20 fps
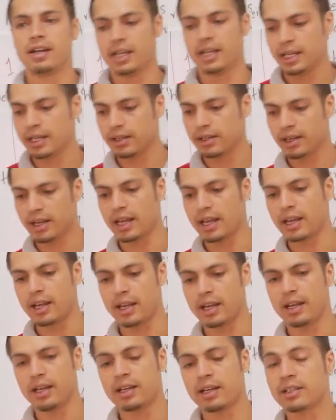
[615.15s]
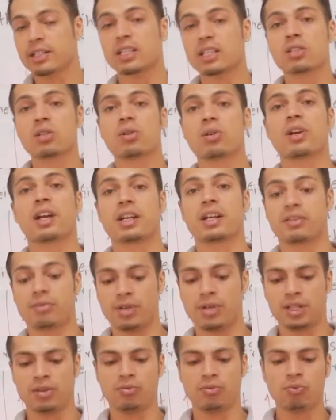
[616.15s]
it does not react
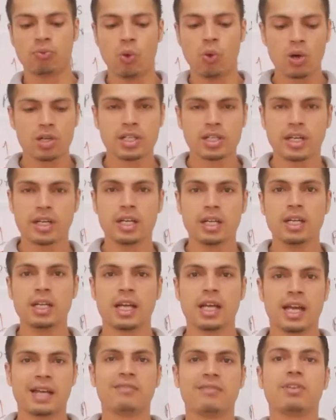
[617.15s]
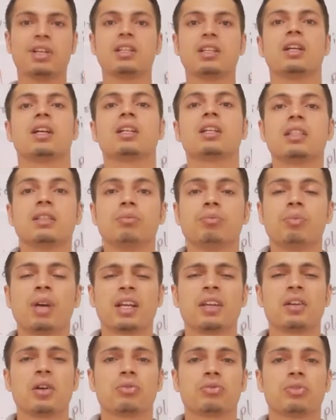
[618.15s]
with water and with
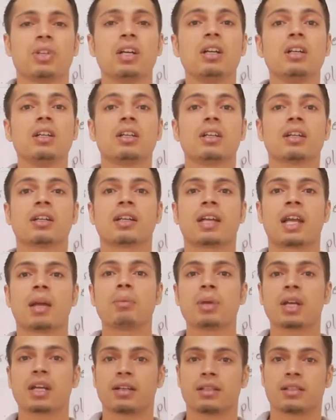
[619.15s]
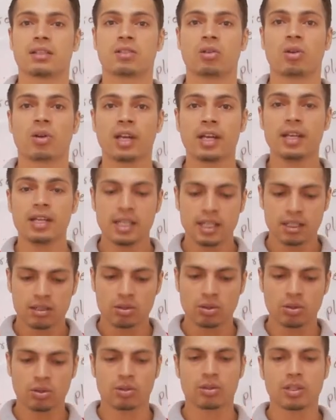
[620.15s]
many of the chemicals, okay,
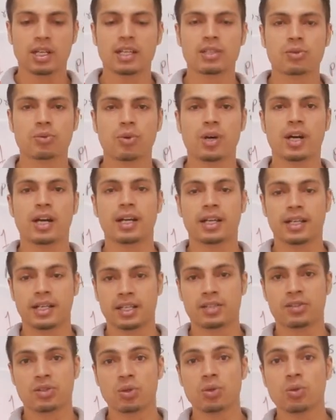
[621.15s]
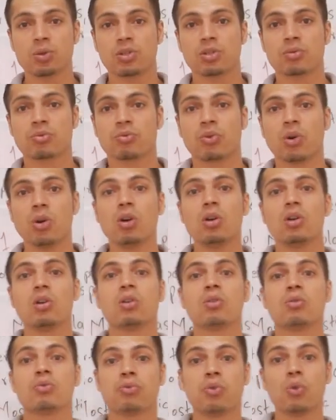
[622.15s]
so that's why it is used
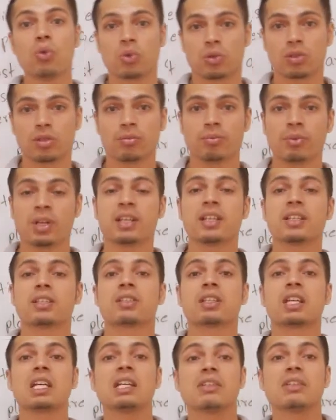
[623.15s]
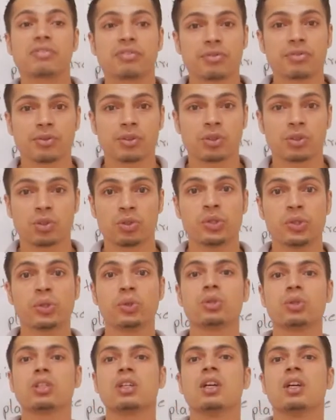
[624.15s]
for food. It is safe to
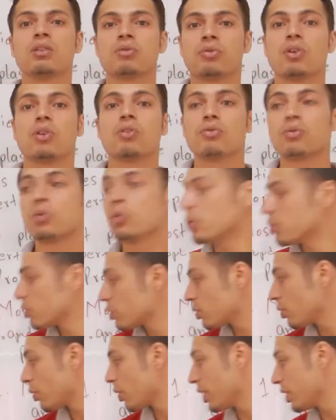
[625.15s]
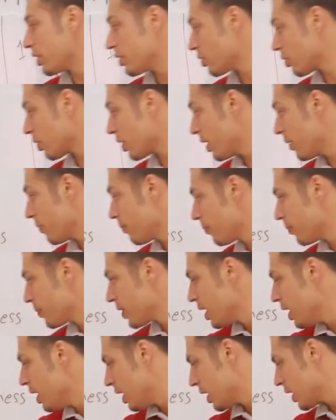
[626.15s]
use for food storage, okay.
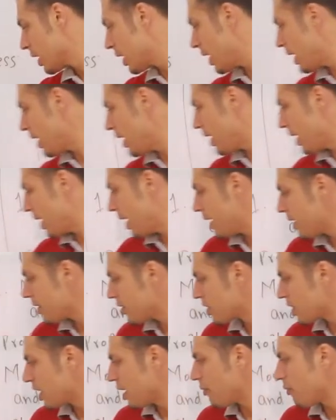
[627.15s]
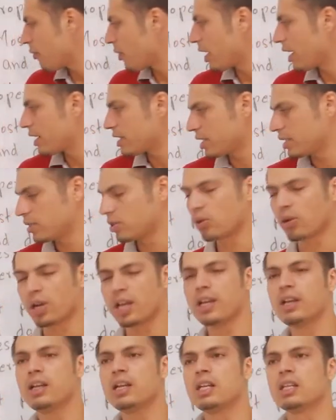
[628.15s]
Color and shape varieties,
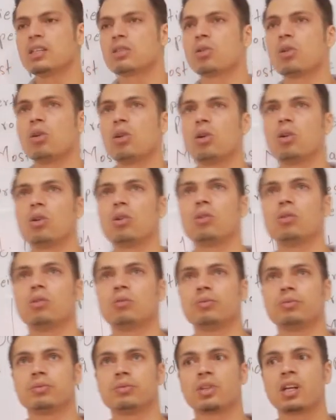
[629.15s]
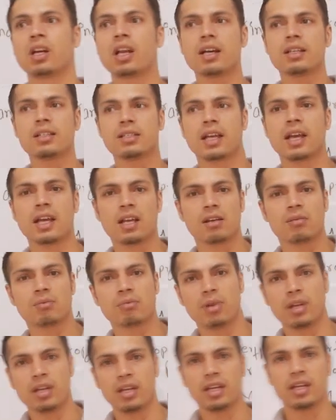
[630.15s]
okay, so glass
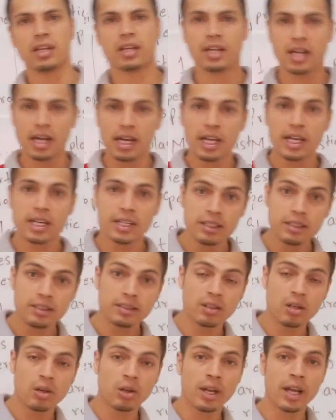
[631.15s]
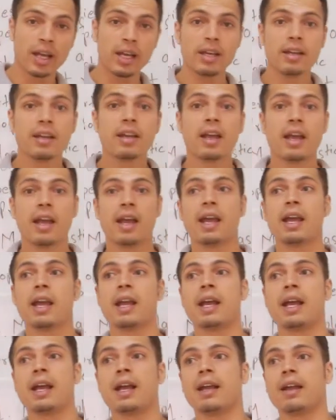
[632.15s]
can be colored, okay,
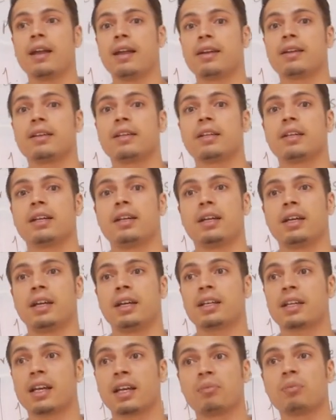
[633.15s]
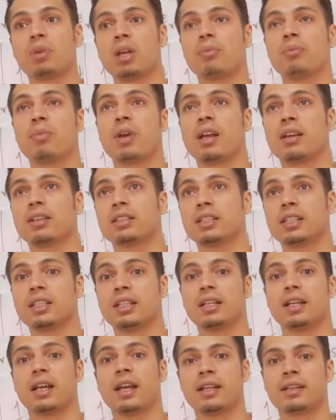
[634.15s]
and it can be
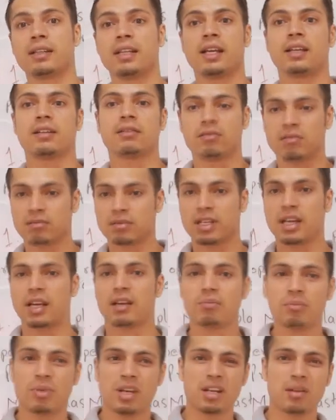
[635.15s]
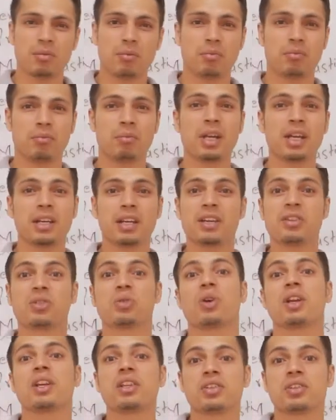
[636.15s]
melted and then can be made
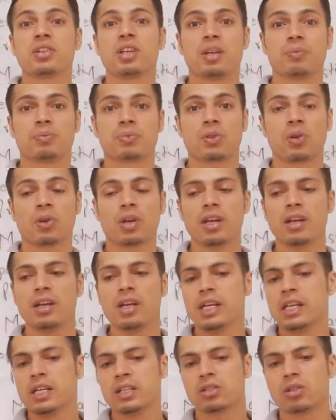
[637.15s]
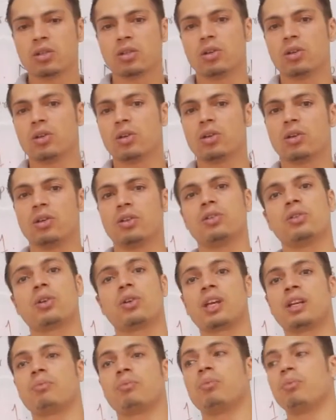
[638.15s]
into any shapes, okay, so you
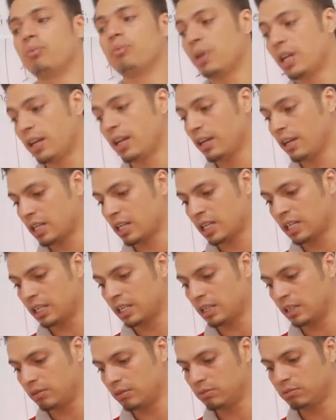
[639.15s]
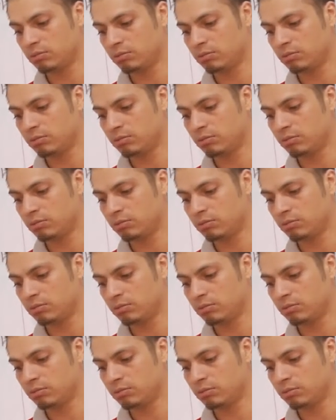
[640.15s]
can make a